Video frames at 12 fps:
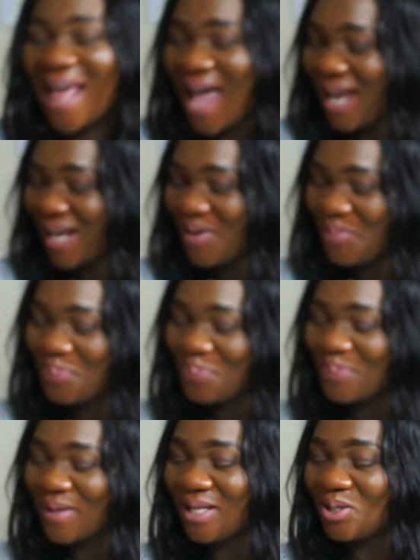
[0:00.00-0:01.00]
like
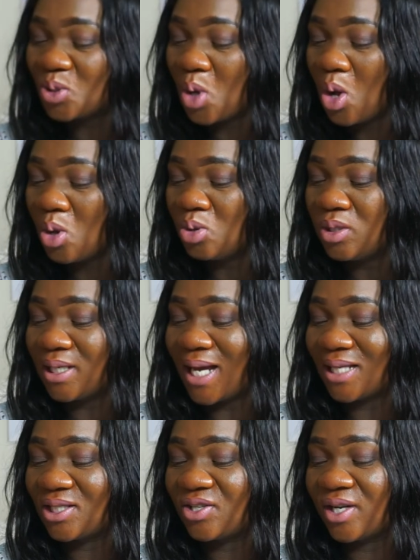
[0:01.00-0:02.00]
it's called
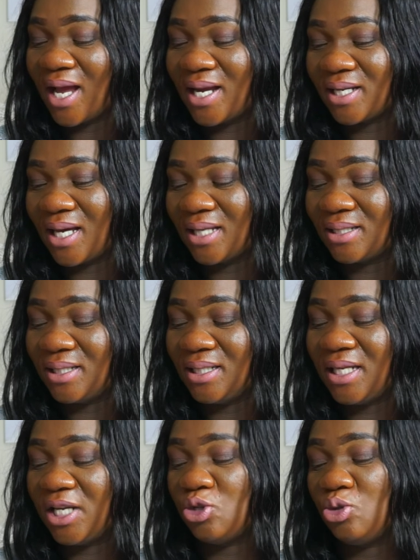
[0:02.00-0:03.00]
gastric
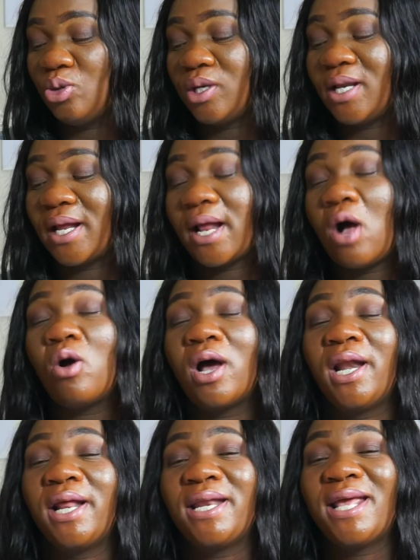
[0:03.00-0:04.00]
antacid in urinary
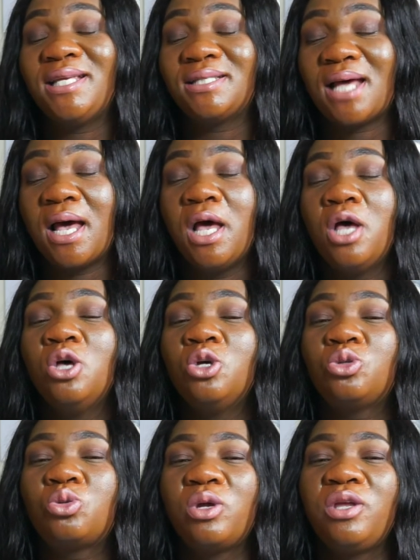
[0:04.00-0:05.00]
alkalinizer
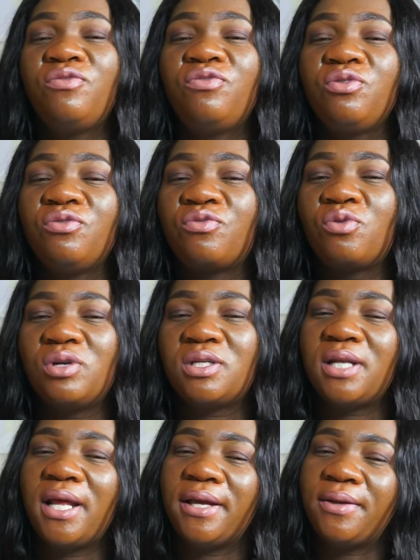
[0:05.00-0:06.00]
so if you've
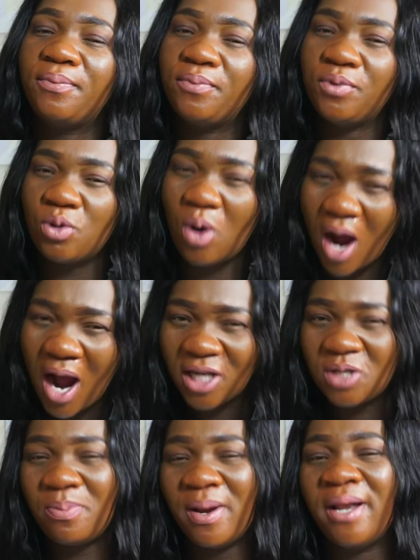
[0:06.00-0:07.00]
got like your
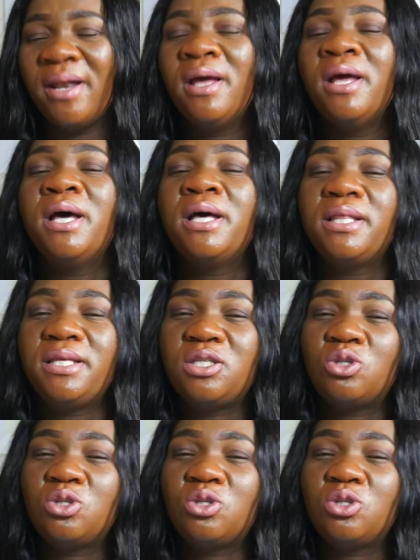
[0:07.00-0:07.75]
heartburn this